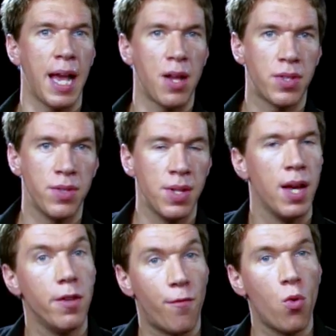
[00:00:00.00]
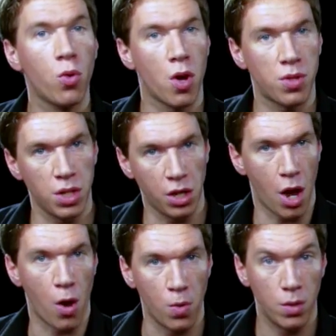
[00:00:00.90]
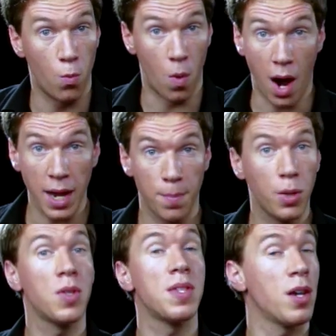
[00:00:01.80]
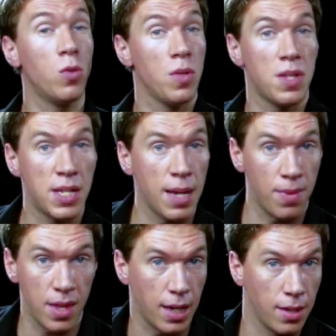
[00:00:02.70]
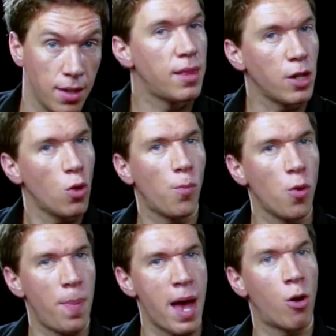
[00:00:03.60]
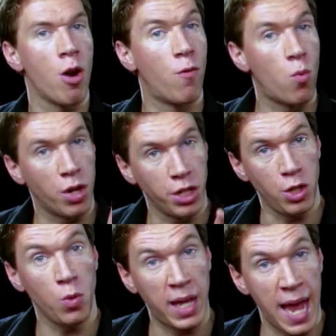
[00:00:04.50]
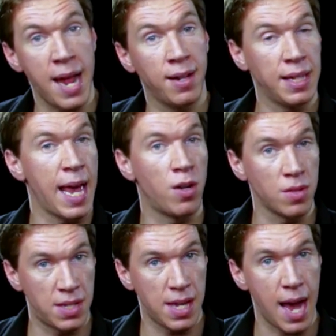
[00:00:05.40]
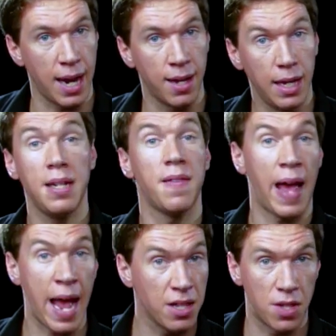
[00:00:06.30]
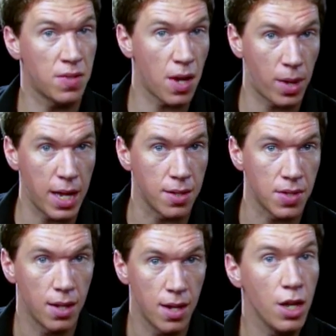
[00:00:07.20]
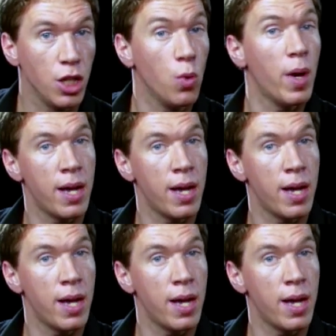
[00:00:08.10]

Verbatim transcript: councils, they've all got to go. Why? Because they all do the same thing. They all put power over what you can and cannot say into the hands of someone else. You are